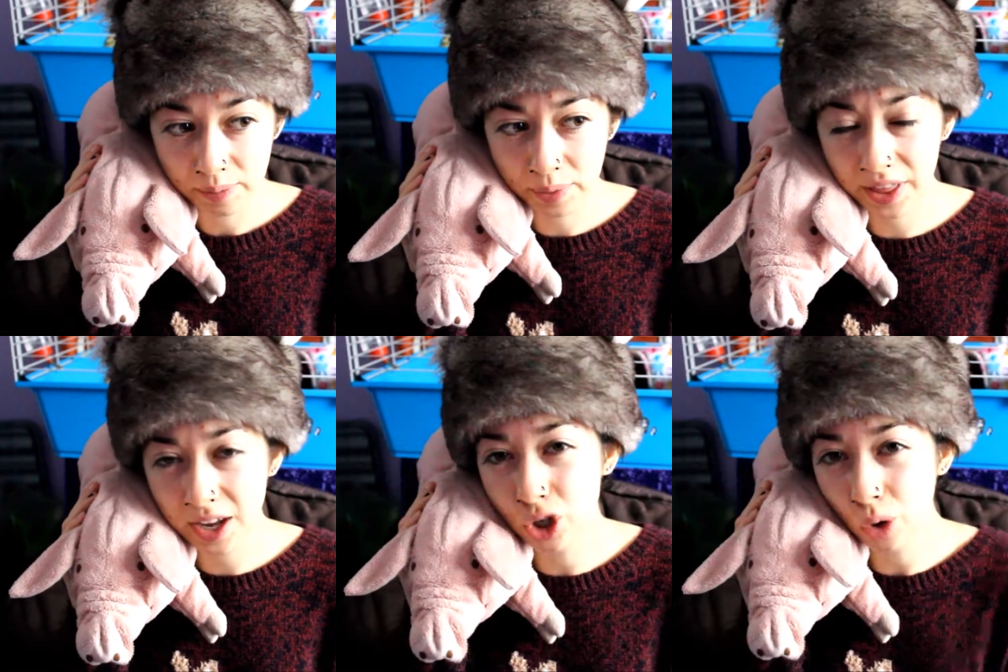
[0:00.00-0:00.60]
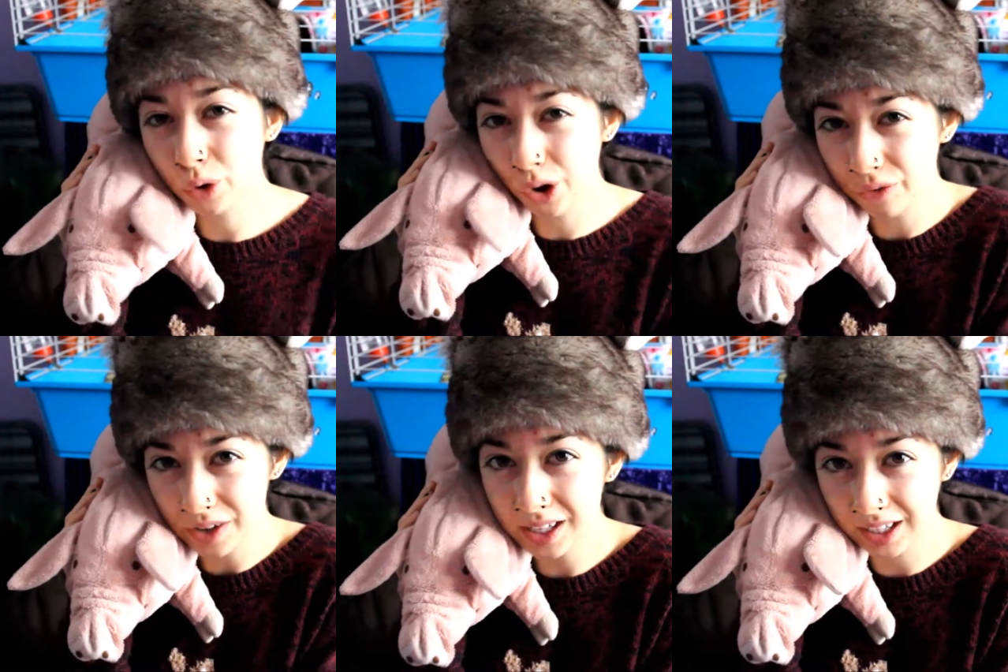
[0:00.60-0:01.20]
but then don't
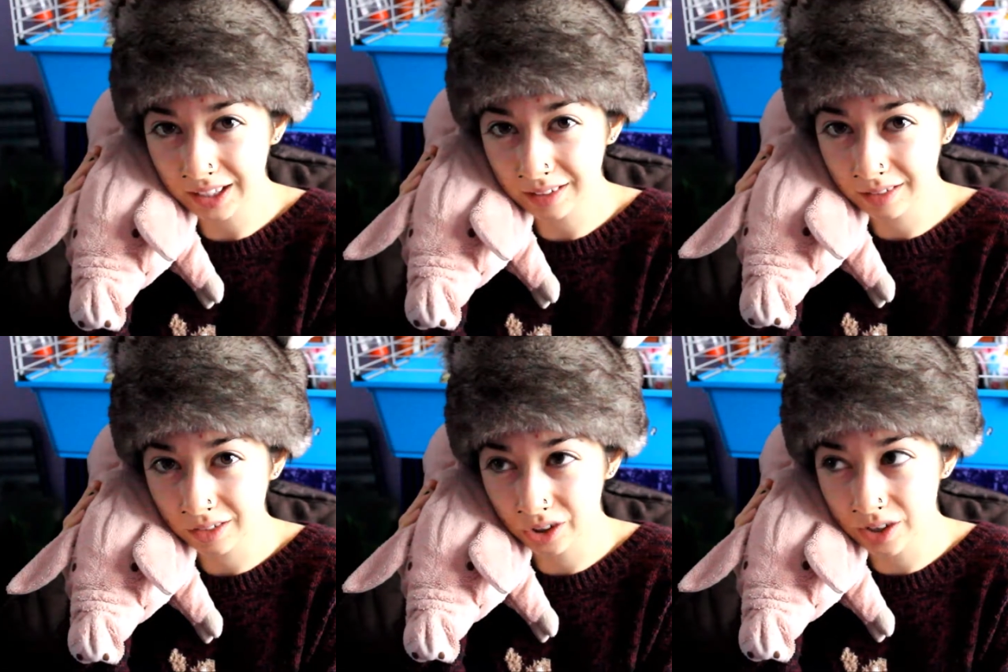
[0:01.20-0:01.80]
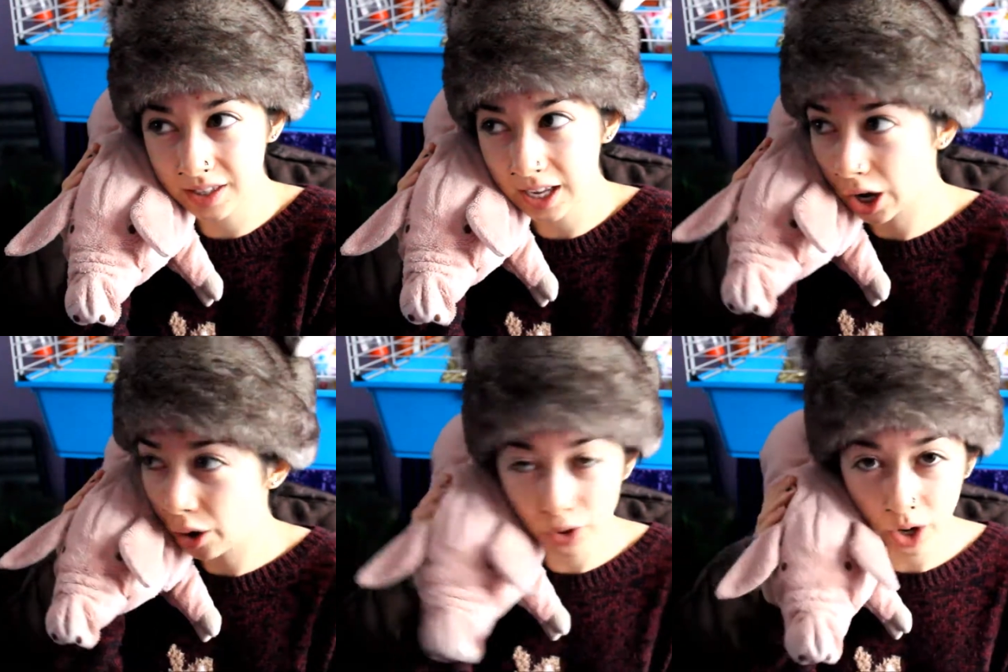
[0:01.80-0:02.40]
go vegan or say,
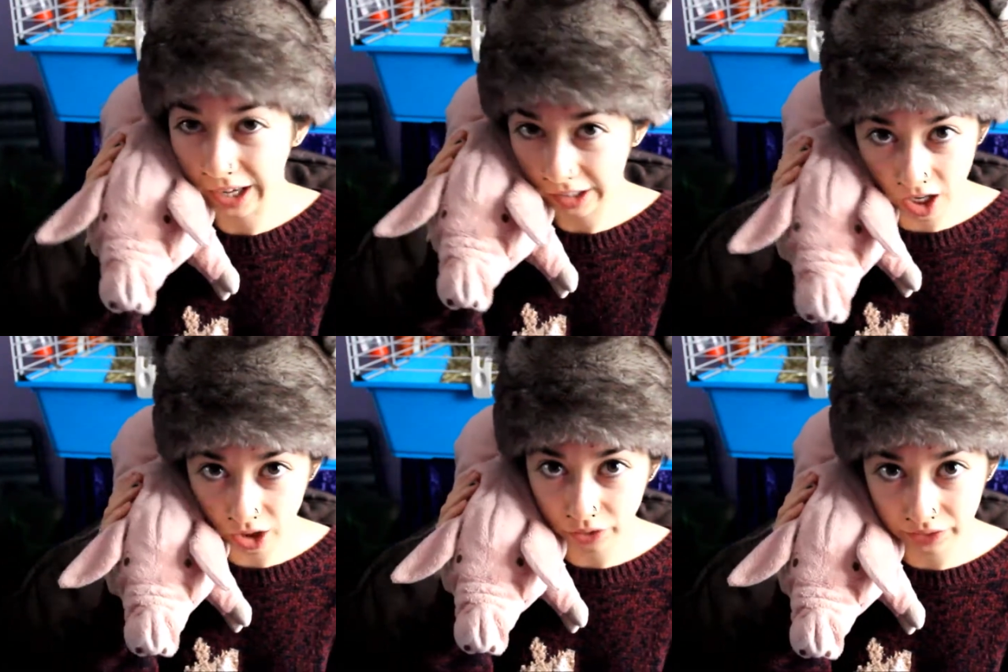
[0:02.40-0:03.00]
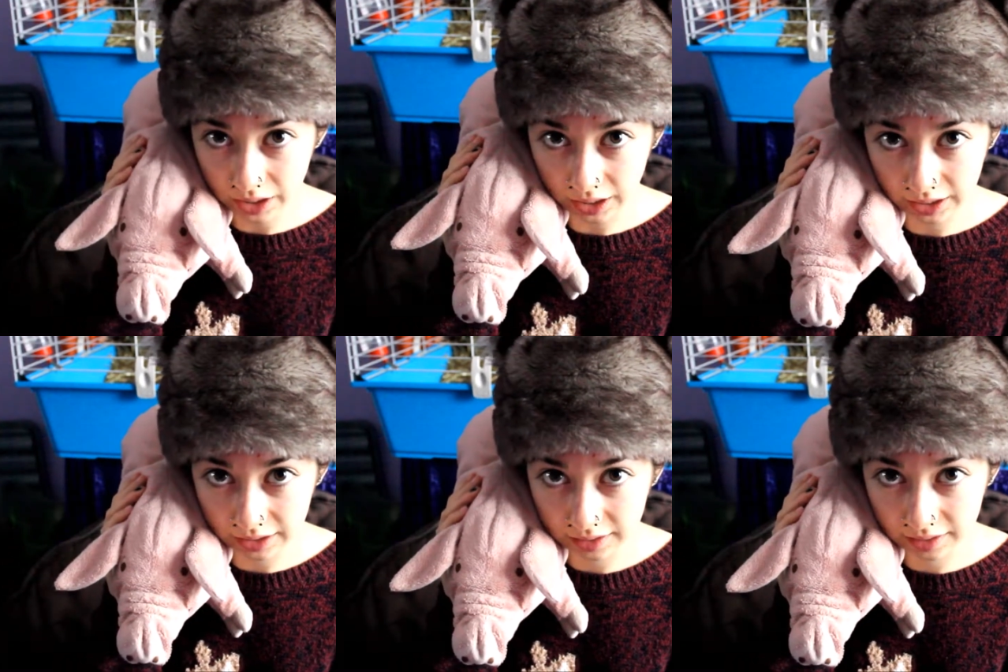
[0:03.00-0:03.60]
oh no, I can't go
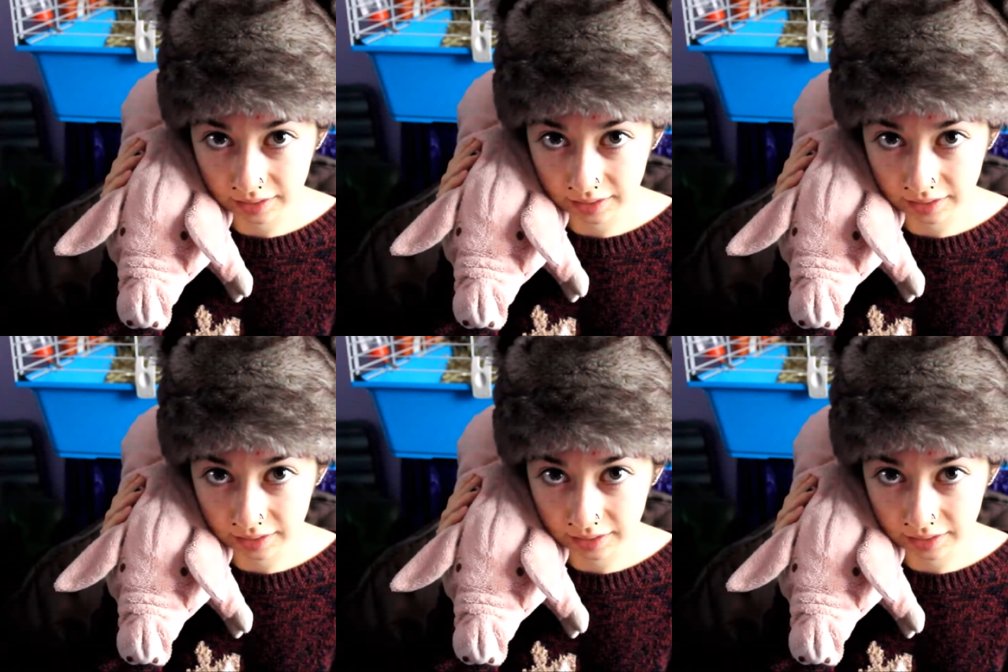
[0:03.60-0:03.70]
vegan.